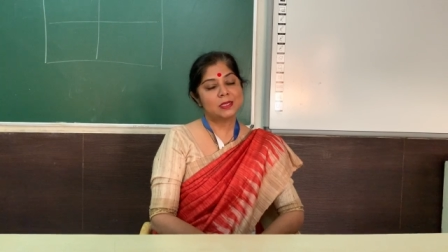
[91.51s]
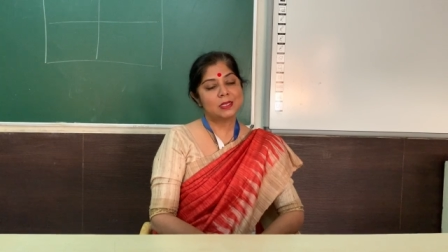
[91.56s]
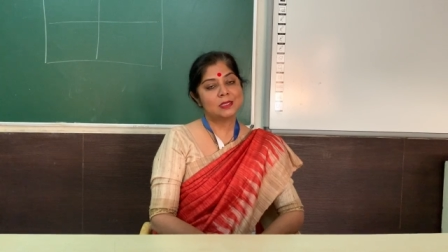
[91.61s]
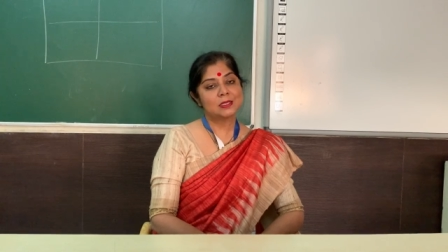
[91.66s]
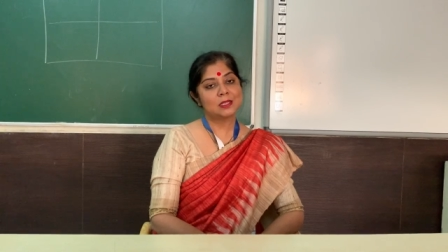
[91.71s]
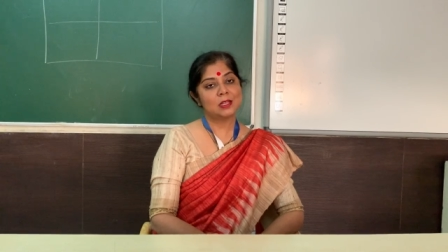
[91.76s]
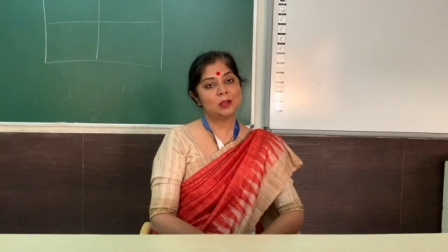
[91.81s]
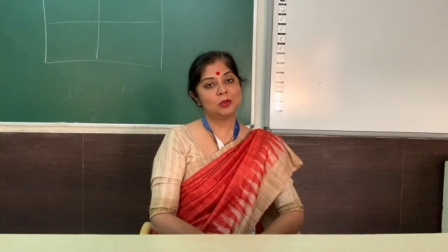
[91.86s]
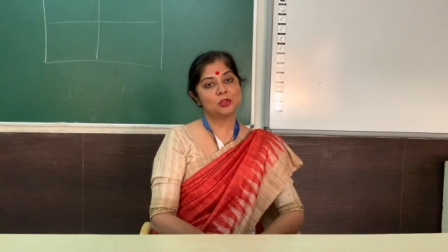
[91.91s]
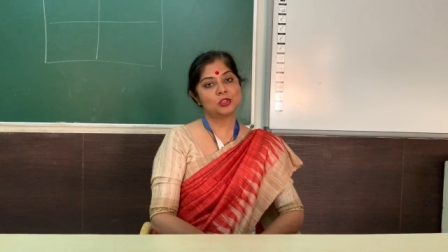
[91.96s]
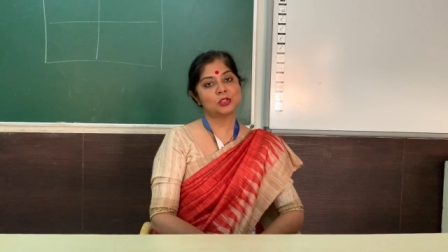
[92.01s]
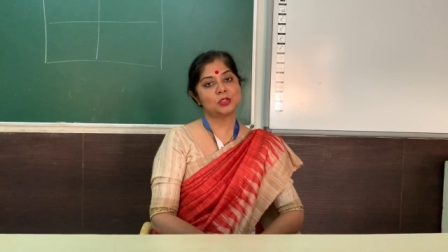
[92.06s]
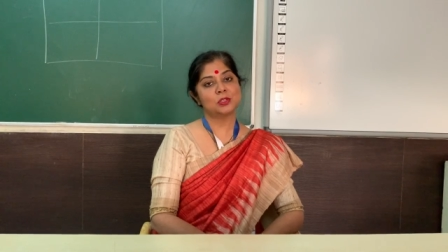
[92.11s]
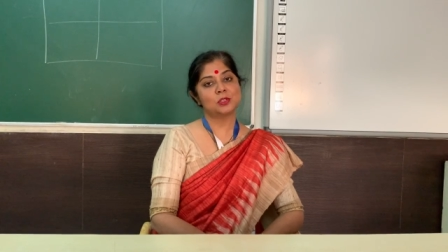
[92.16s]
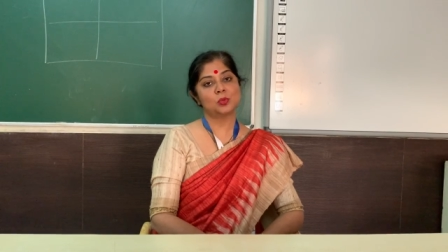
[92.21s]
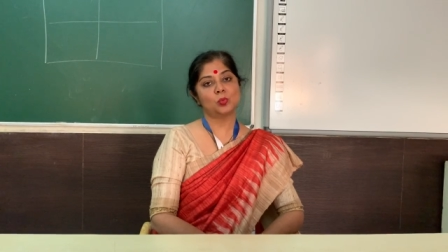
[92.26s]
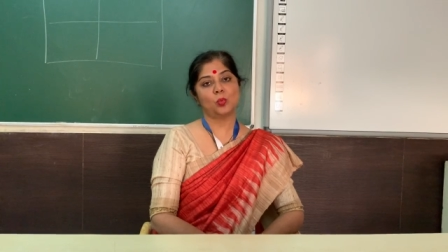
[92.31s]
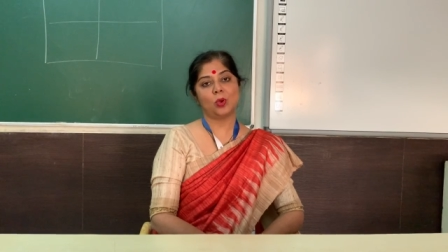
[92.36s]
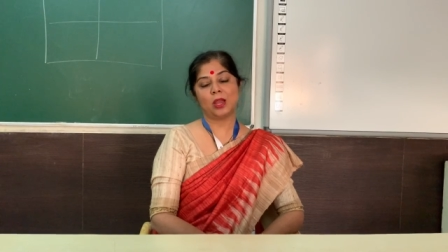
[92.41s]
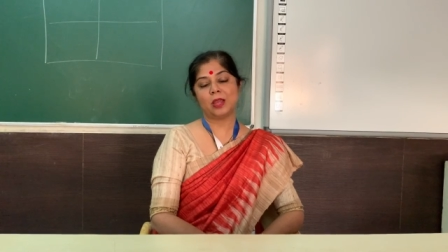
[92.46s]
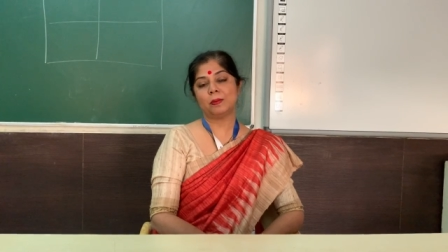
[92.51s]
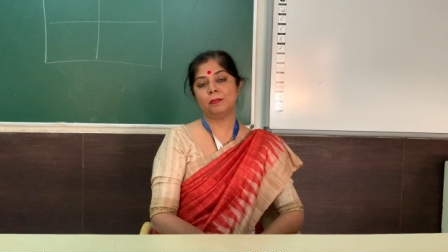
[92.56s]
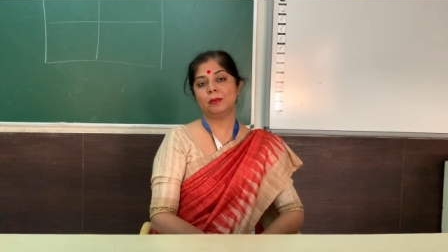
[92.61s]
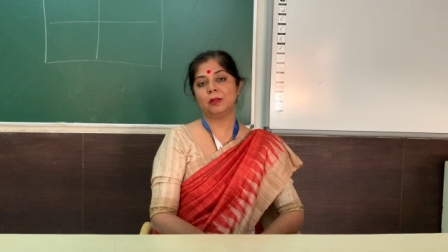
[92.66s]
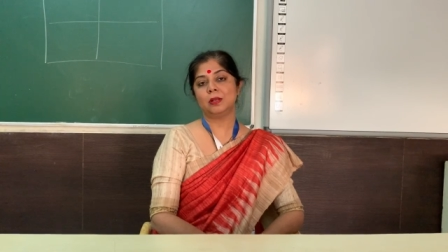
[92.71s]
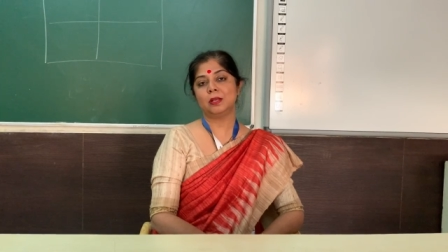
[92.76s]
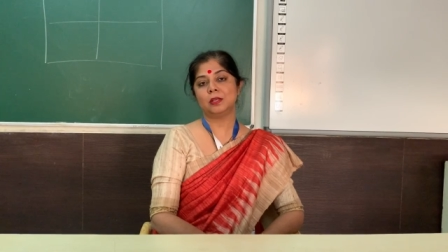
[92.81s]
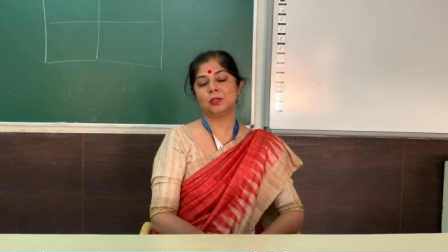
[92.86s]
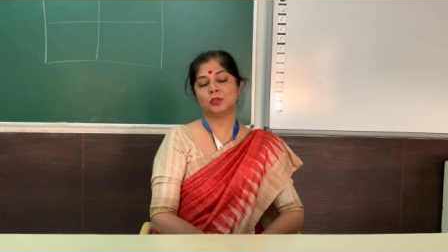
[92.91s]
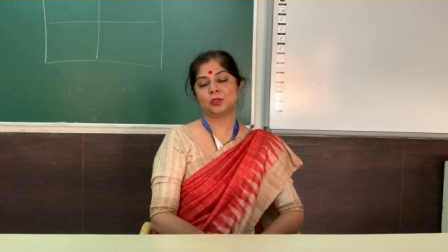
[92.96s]
these solutions
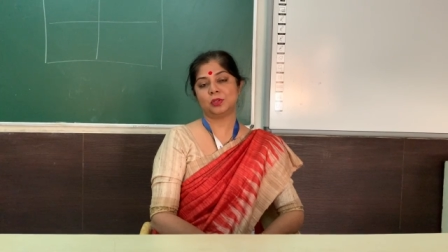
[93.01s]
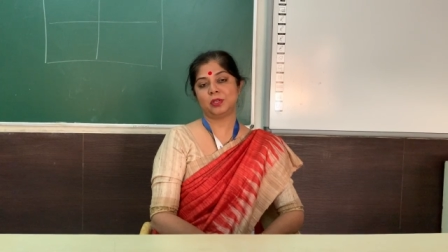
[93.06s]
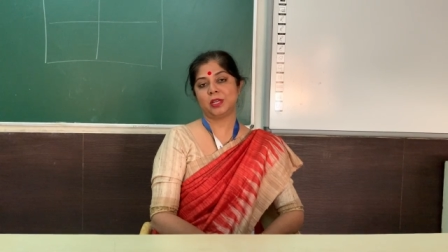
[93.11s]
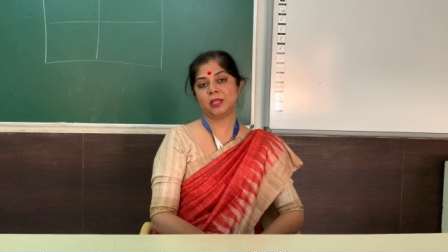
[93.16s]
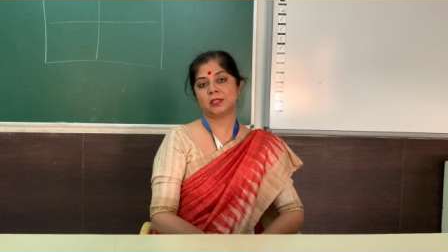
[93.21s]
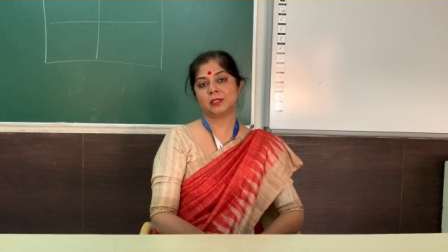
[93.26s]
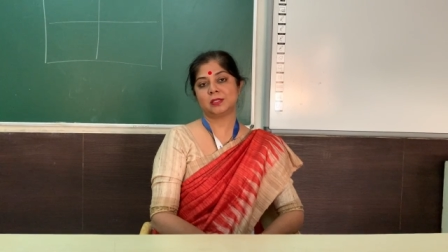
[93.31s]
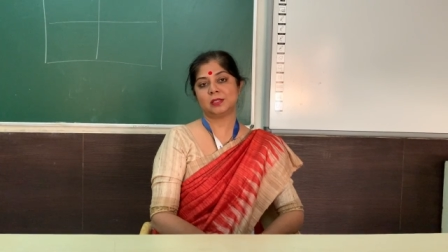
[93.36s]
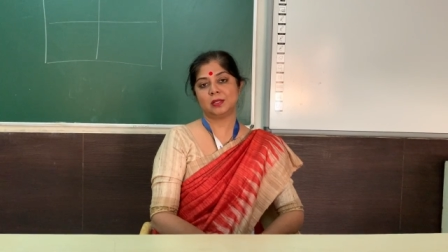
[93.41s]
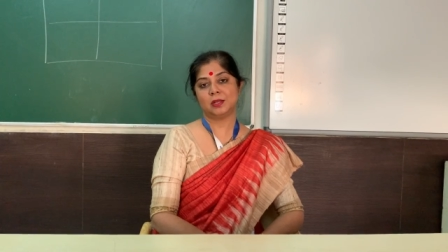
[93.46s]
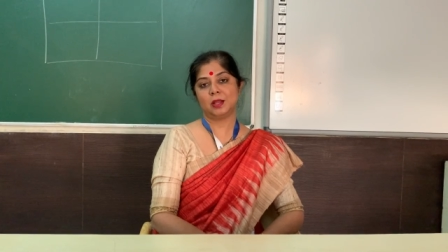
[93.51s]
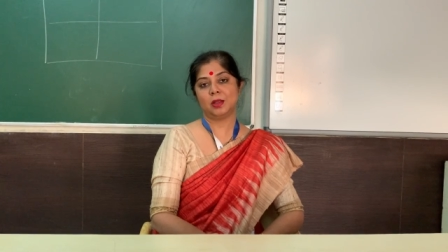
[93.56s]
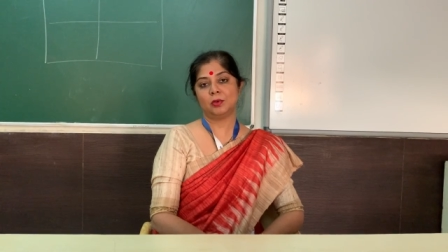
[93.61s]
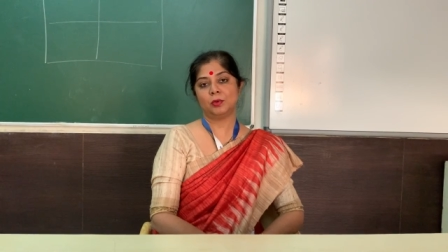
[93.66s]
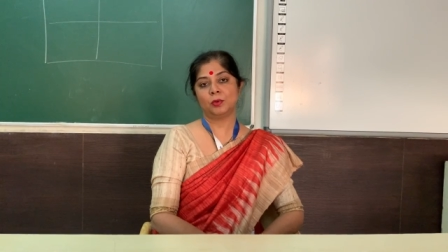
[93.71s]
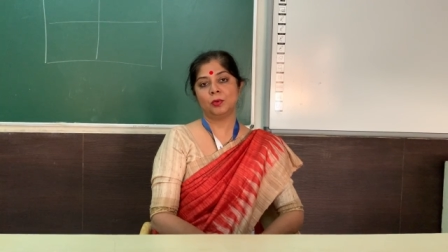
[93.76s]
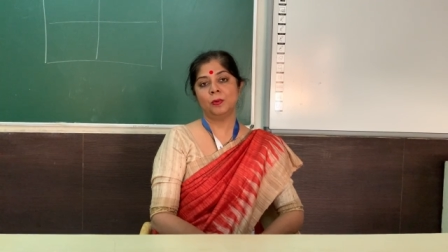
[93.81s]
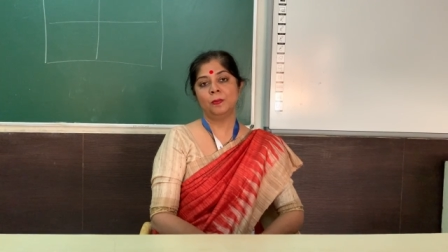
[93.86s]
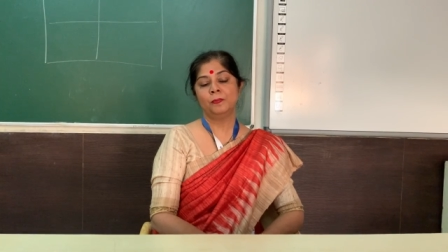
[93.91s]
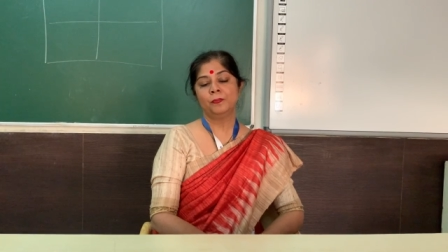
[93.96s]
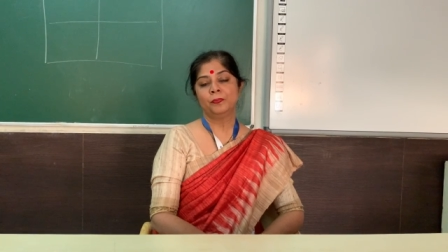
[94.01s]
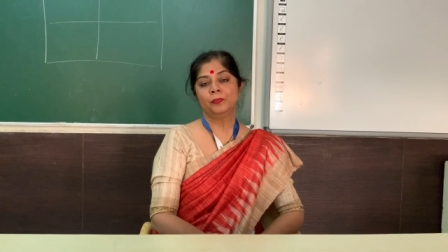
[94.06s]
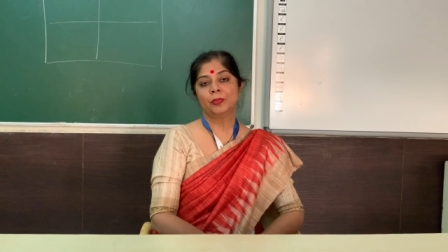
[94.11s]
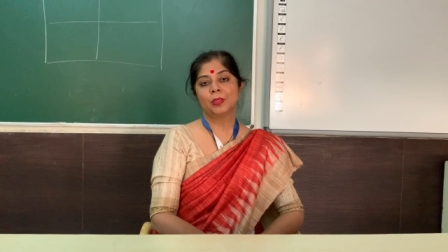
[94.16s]
viable in today's scenario.